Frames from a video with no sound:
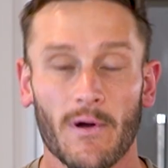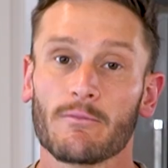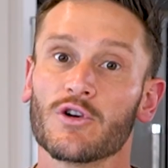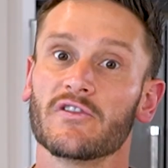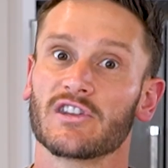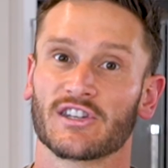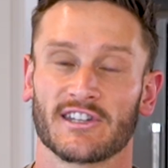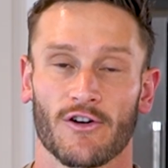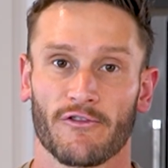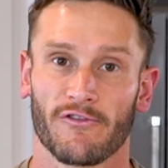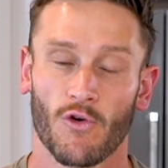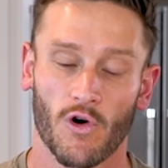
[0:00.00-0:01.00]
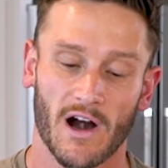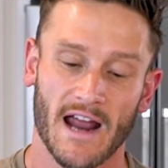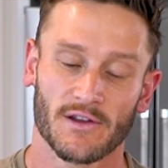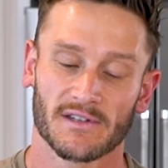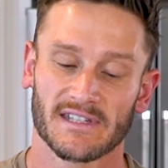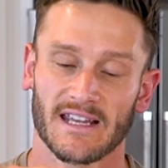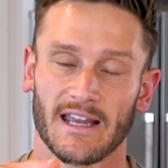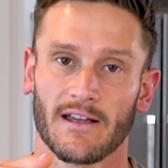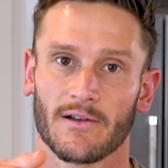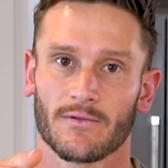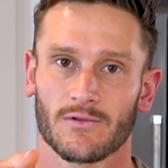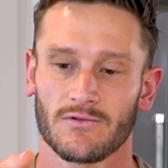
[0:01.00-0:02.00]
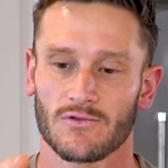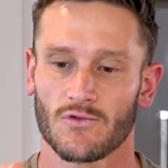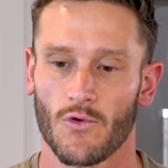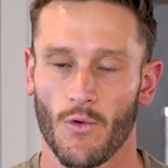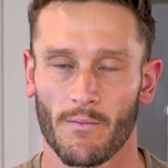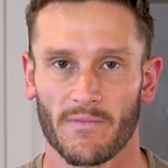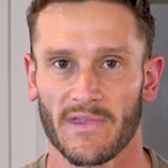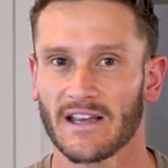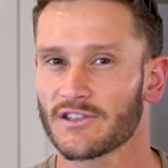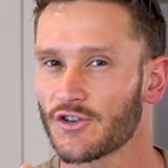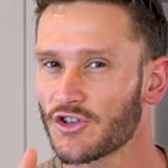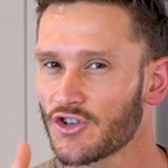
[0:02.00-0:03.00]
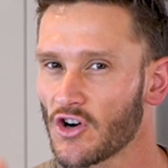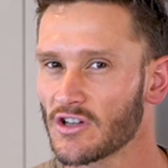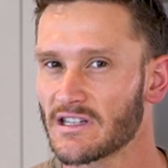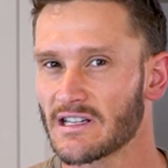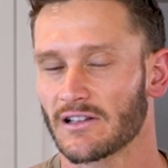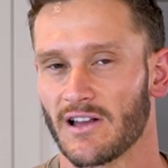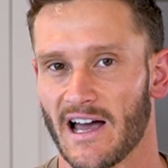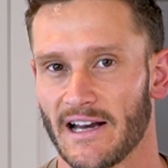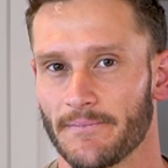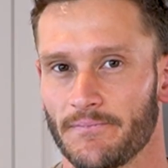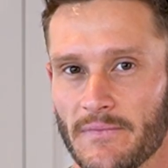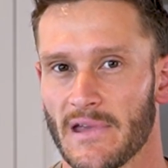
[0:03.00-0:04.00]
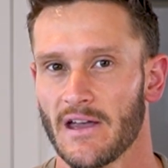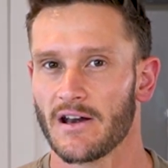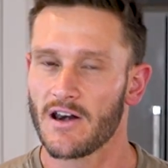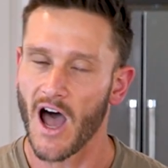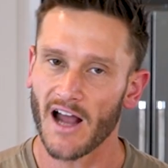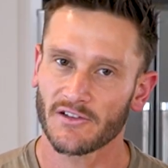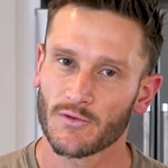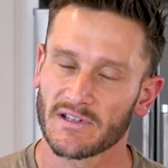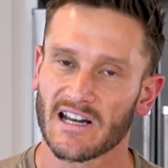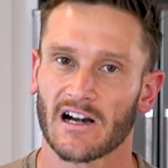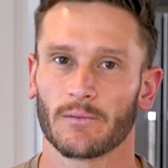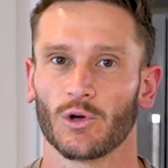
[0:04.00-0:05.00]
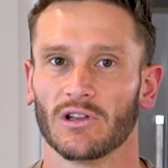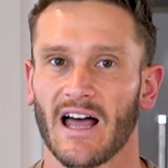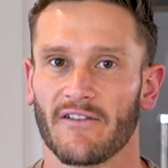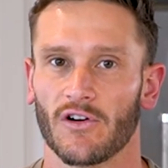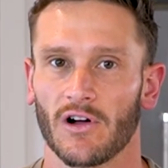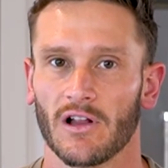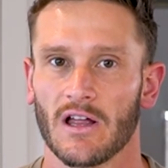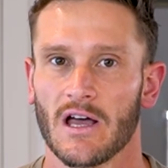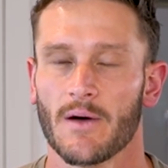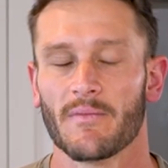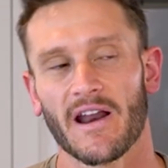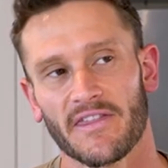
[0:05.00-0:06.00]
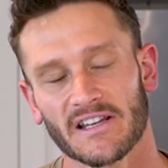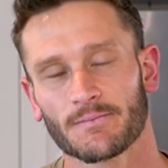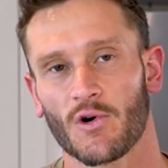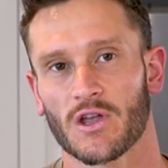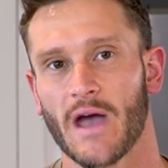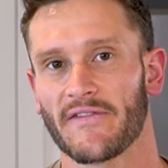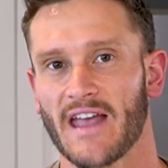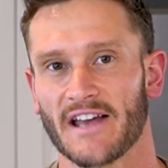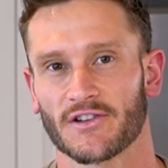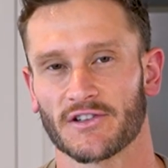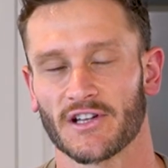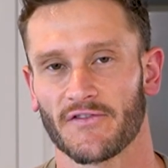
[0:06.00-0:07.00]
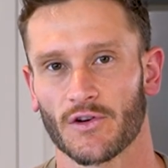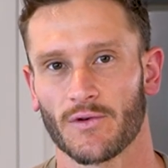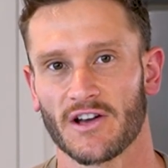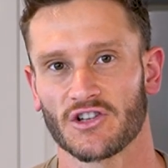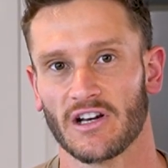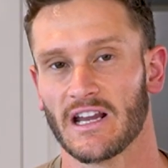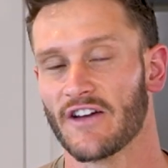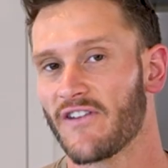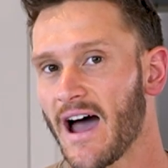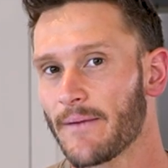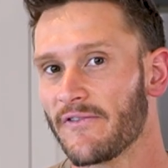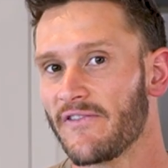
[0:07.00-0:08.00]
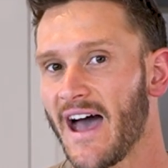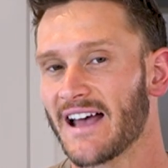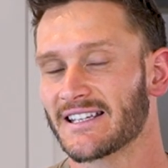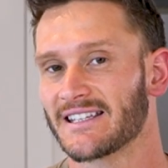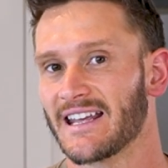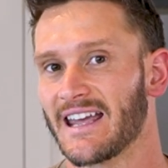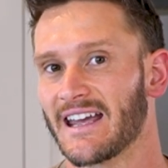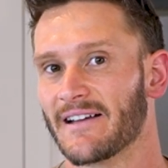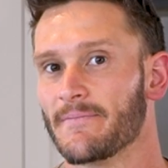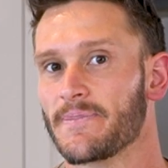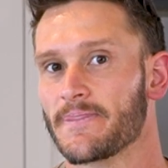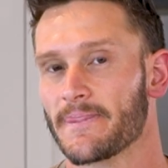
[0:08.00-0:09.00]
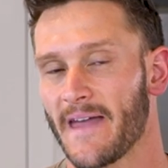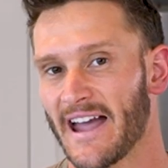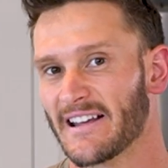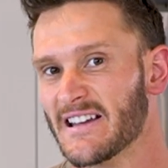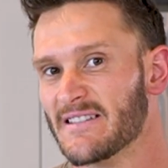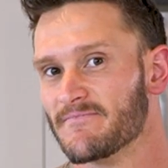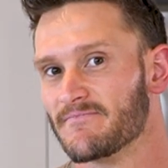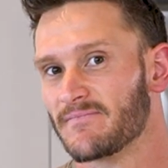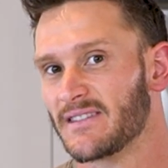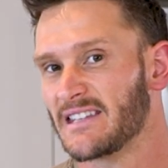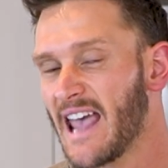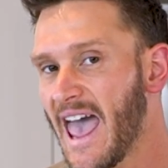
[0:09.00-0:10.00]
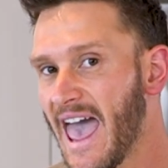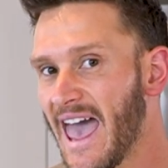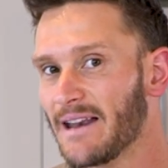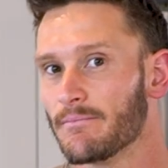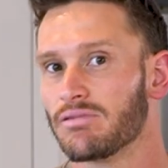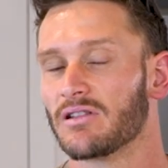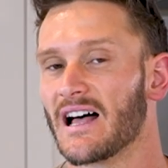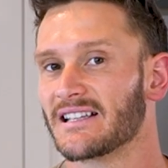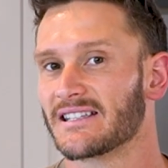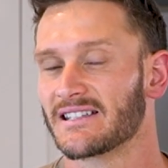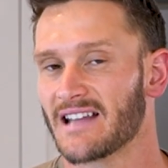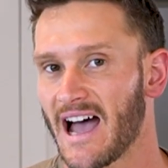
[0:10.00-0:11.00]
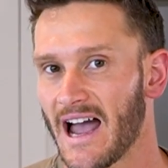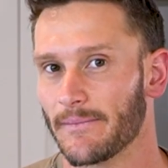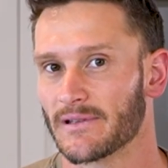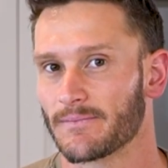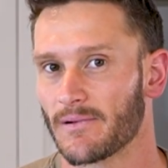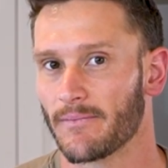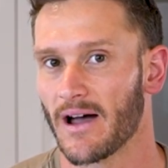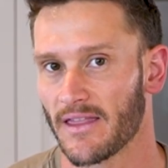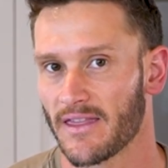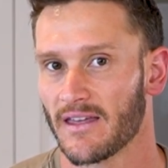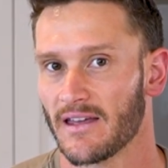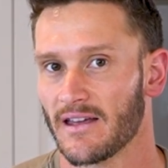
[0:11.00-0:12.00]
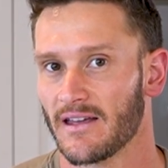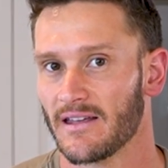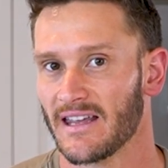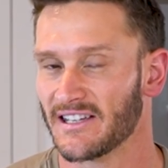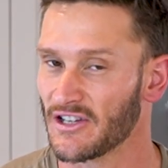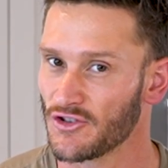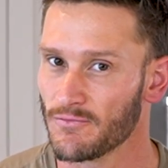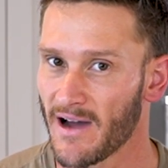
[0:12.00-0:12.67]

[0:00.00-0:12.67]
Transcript: we move into zone four and you see things are starting to decline, not to a terrible level, but at this point you have to ask yourself the question, if I'm fasting like ten plus times per month, is it too